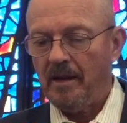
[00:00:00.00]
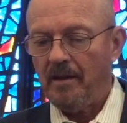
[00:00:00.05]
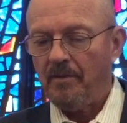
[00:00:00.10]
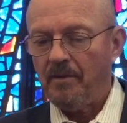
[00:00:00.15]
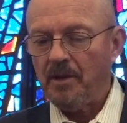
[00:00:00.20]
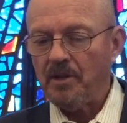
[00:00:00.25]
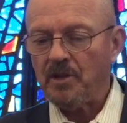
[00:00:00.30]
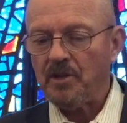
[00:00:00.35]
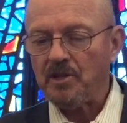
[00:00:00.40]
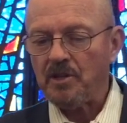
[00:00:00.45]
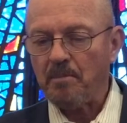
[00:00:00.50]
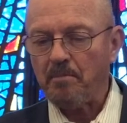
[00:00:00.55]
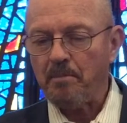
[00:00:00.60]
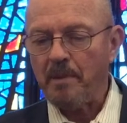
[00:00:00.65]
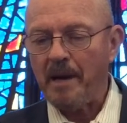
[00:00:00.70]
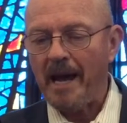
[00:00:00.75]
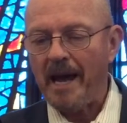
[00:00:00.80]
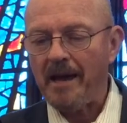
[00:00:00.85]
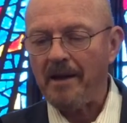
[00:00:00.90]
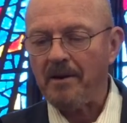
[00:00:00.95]
This is a
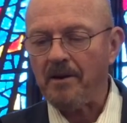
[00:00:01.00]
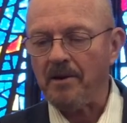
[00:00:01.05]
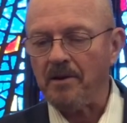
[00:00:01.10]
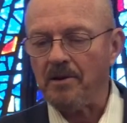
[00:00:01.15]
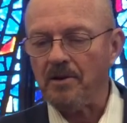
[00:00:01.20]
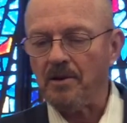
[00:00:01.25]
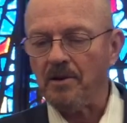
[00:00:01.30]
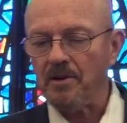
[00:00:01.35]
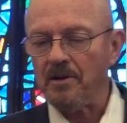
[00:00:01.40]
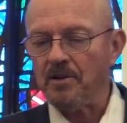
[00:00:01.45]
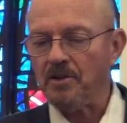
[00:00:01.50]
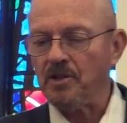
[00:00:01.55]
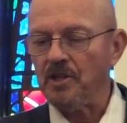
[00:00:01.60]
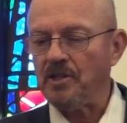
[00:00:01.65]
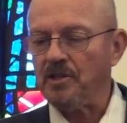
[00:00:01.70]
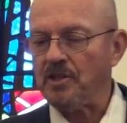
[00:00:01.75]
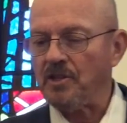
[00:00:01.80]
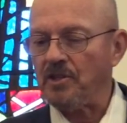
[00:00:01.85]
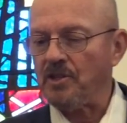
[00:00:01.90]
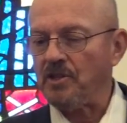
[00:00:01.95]
pattern,
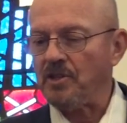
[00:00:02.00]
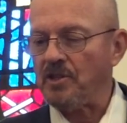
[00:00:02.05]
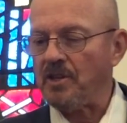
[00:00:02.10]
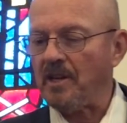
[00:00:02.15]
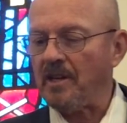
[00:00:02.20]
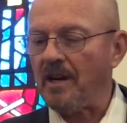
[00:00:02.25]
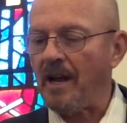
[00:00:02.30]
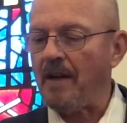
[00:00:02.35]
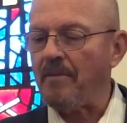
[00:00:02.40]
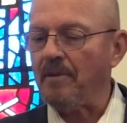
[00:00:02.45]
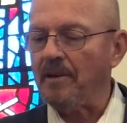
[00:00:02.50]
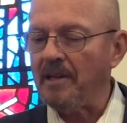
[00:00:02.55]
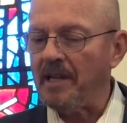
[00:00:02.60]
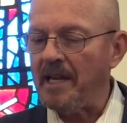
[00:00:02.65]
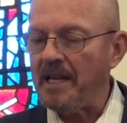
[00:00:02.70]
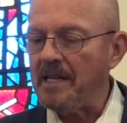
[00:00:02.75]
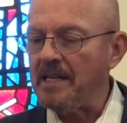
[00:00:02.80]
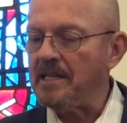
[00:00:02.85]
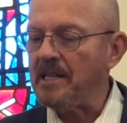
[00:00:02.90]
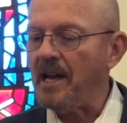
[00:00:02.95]
Jesus said. I've
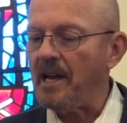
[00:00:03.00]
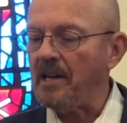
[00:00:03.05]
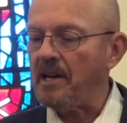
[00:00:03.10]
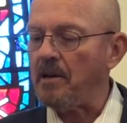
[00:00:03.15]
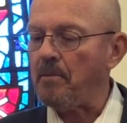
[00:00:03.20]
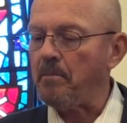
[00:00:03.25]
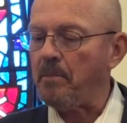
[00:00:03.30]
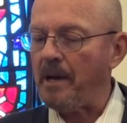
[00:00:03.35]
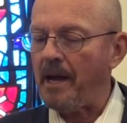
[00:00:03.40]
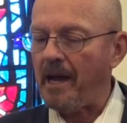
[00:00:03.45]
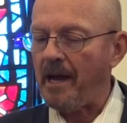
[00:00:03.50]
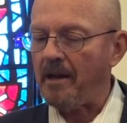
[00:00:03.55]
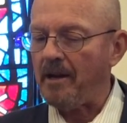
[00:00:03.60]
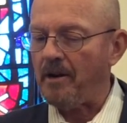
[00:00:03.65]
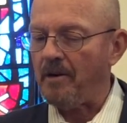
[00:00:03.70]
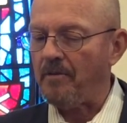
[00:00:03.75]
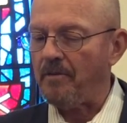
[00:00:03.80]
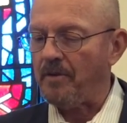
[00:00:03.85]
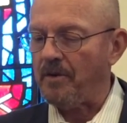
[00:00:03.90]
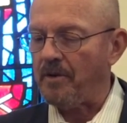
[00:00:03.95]
laid down a
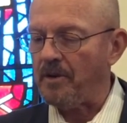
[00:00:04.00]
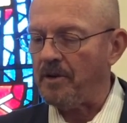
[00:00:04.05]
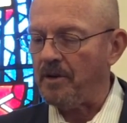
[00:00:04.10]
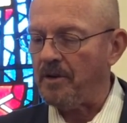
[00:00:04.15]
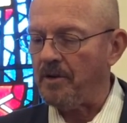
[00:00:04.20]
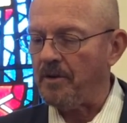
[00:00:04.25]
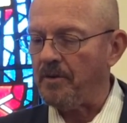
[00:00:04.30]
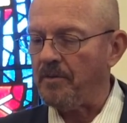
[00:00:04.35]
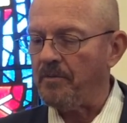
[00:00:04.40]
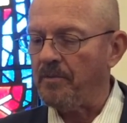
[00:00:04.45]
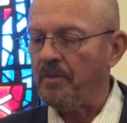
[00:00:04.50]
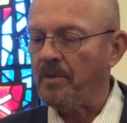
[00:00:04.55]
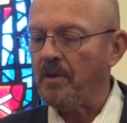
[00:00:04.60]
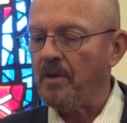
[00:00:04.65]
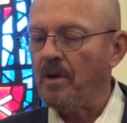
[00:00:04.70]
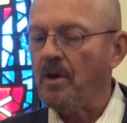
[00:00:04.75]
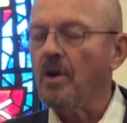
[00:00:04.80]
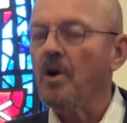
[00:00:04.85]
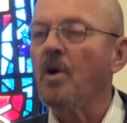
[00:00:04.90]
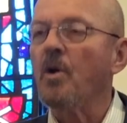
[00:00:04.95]
pattern for you.
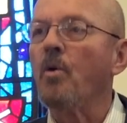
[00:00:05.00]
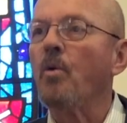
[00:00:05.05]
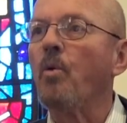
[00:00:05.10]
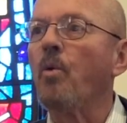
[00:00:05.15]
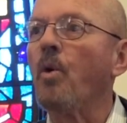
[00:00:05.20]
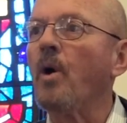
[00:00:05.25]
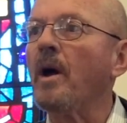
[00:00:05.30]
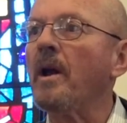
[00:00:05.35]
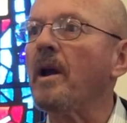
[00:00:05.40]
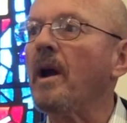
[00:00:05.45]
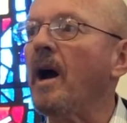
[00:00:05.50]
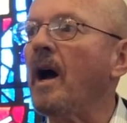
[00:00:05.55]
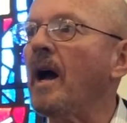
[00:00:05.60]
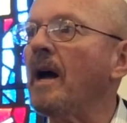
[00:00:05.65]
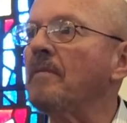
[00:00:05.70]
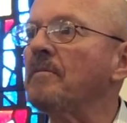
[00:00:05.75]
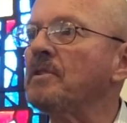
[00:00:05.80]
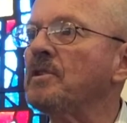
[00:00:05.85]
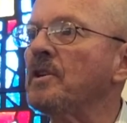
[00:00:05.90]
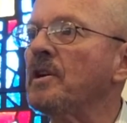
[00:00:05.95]
What
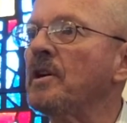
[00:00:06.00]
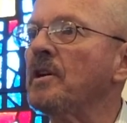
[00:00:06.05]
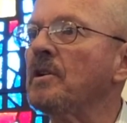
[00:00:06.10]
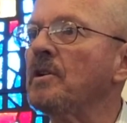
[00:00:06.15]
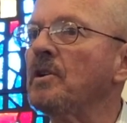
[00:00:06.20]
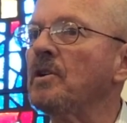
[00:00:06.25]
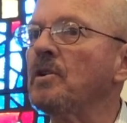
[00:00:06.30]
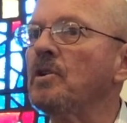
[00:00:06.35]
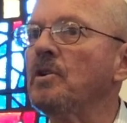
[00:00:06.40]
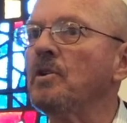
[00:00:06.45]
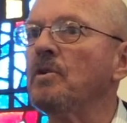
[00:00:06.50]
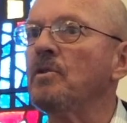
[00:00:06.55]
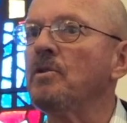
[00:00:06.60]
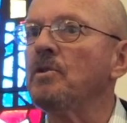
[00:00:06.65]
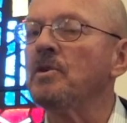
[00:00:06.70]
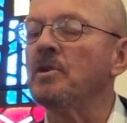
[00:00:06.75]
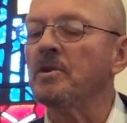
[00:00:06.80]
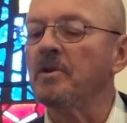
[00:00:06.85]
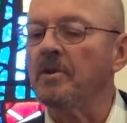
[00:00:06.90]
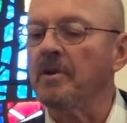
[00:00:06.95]
I've done, you
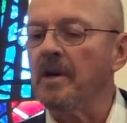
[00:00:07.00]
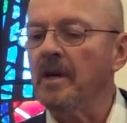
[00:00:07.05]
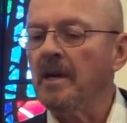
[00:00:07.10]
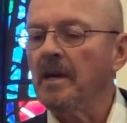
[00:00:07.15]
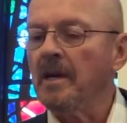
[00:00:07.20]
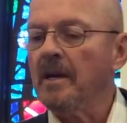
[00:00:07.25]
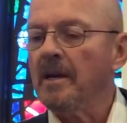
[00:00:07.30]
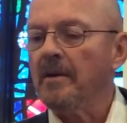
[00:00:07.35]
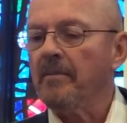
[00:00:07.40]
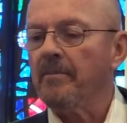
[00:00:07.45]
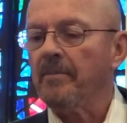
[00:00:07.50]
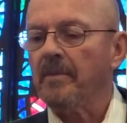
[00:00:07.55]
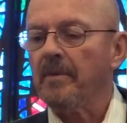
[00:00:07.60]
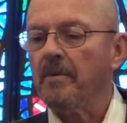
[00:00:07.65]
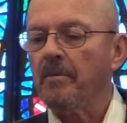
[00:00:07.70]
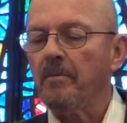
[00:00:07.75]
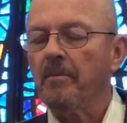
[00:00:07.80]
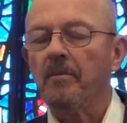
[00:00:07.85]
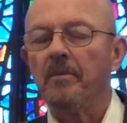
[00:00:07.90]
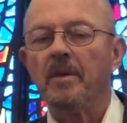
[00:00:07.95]
do.
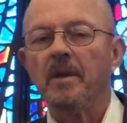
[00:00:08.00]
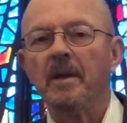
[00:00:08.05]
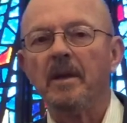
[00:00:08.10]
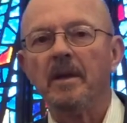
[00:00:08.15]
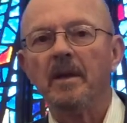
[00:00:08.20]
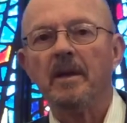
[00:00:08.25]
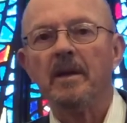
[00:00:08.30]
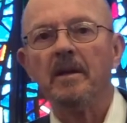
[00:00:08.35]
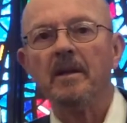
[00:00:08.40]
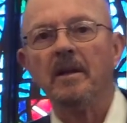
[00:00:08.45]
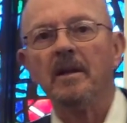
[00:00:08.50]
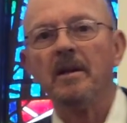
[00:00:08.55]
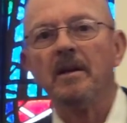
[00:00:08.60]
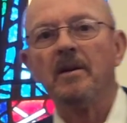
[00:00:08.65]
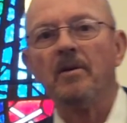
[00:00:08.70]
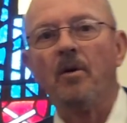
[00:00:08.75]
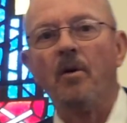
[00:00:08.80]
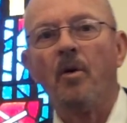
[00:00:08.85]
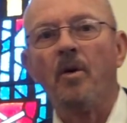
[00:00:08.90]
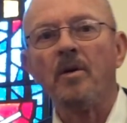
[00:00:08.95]

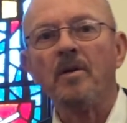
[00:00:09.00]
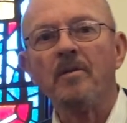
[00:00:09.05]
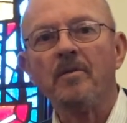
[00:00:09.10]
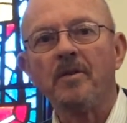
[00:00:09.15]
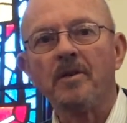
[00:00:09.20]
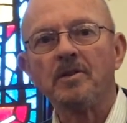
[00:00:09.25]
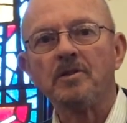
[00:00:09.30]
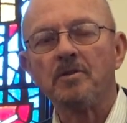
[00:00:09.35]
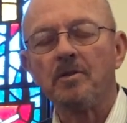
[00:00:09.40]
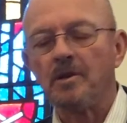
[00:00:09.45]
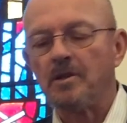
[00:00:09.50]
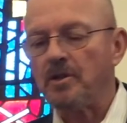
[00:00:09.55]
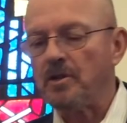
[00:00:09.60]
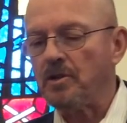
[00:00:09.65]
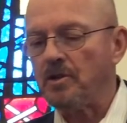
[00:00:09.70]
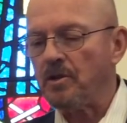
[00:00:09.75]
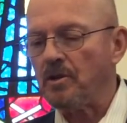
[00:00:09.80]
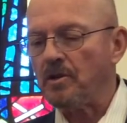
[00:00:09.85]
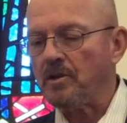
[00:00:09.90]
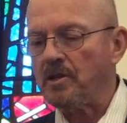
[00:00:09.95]
In Horton First Christian
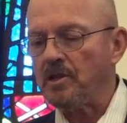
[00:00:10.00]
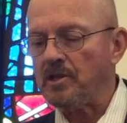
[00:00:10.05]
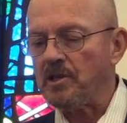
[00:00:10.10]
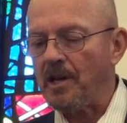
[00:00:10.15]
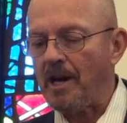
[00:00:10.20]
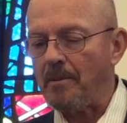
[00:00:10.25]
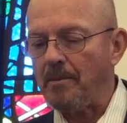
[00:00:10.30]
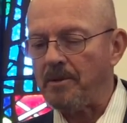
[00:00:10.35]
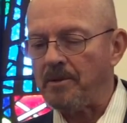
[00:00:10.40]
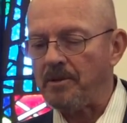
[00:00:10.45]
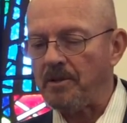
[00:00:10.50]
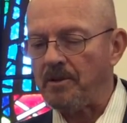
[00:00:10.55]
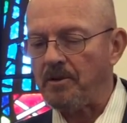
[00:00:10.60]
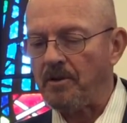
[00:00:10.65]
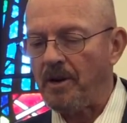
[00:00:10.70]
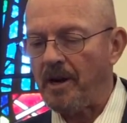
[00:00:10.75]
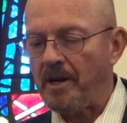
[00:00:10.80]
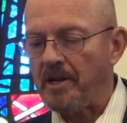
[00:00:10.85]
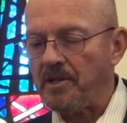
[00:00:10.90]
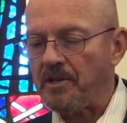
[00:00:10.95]
Church Disciples of
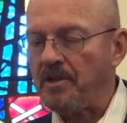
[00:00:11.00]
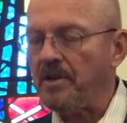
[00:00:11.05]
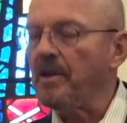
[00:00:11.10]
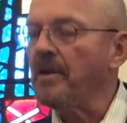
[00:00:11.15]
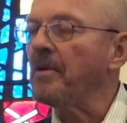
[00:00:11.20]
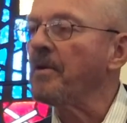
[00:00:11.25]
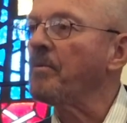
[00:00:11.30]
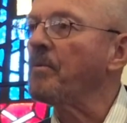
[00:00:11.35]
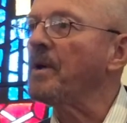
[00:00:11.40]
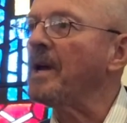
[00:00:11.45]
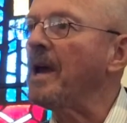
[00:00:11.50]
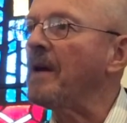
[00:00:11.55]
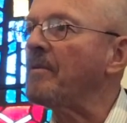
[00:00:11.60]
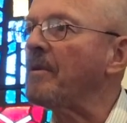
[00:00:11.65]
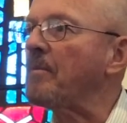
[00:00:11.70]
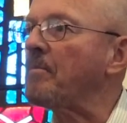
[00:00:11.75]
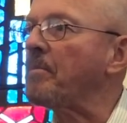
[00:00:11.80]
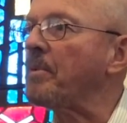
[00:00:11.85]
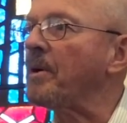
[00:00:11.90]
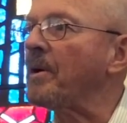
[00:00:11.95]
Christ, we have
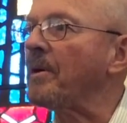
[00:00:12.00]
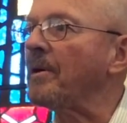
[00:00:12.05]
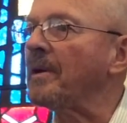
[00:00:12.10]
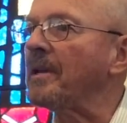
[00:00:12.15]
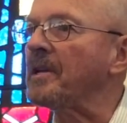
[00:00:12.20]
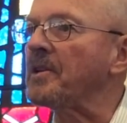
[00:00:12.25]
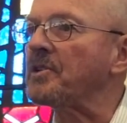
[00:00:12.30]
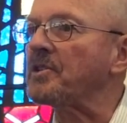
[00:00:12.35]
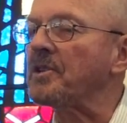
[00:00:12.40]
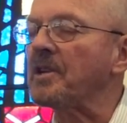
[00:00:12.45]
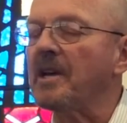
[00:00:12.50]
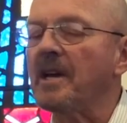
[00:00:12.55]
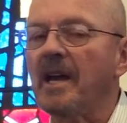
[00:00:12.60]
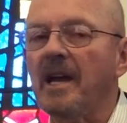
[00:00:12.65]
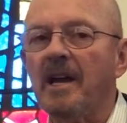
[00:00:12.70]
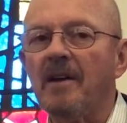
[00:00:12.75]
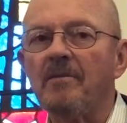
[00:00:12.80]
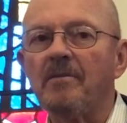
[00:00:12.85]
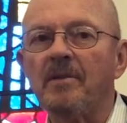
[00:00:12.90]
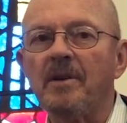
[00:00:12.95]
a prayer list
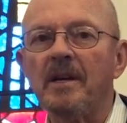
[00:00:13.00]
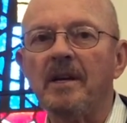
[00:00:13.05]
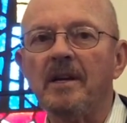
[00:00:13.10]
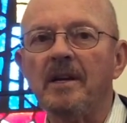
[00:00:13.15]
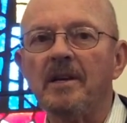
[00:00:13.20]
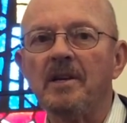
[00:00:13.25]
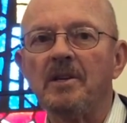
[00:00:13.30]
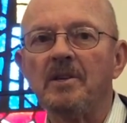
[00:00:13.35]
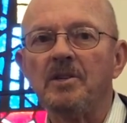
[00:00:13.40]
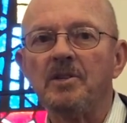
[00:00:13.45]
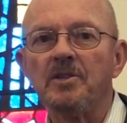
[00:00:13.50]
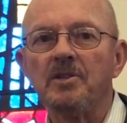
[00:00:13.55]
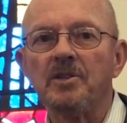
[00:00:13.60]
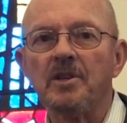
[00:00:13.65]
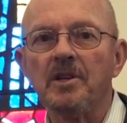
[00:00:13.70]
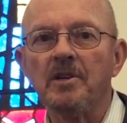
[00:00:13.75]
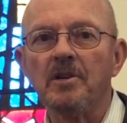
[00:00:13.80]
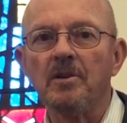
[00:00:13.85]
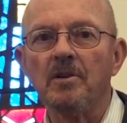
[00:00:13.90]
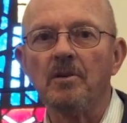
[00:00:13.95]
every
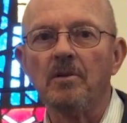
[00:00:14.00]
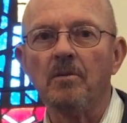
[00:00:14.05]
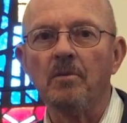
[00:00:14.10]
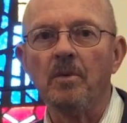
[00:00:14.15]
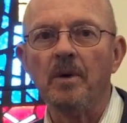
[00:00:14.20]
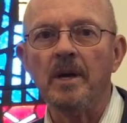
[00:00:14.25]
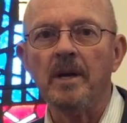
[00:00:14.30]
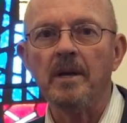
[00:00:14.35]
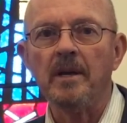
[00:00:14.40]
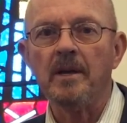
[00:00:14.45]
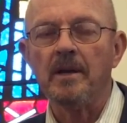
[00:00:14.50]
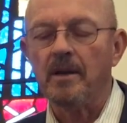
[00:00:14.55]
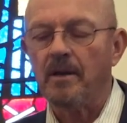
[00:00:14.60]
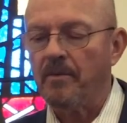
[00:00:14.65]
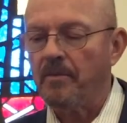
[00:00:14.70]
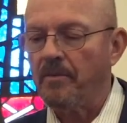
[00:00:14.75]
single week